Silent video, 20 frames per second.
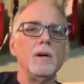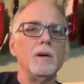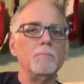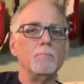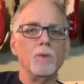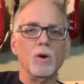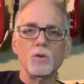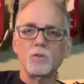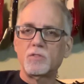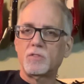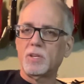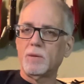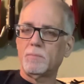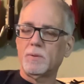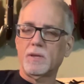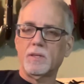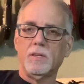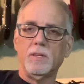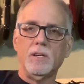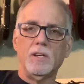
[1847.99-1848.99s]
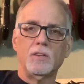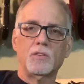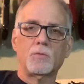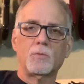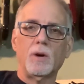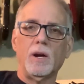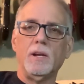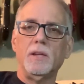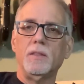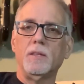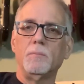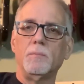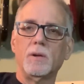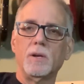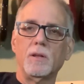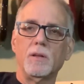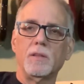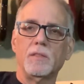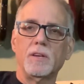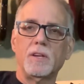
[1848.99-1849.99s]
Most typically, it's right in the
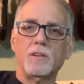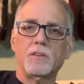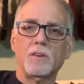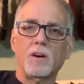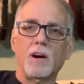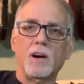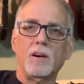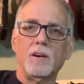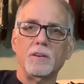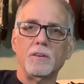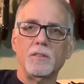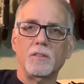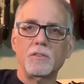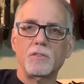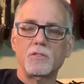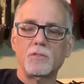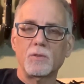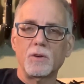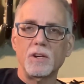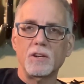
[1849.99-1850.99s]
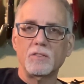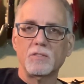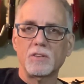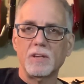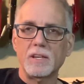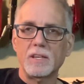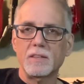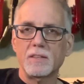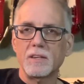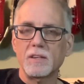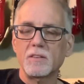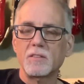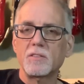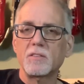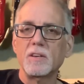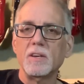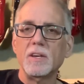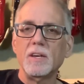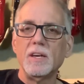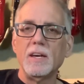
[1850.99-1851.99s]
middle of the guitar under the strings like this,
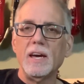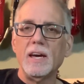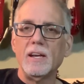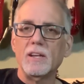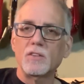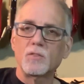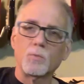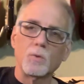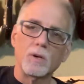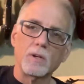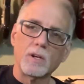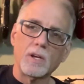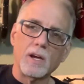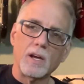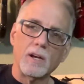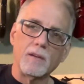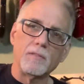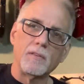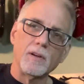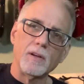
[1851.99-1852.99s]
and it's what kind of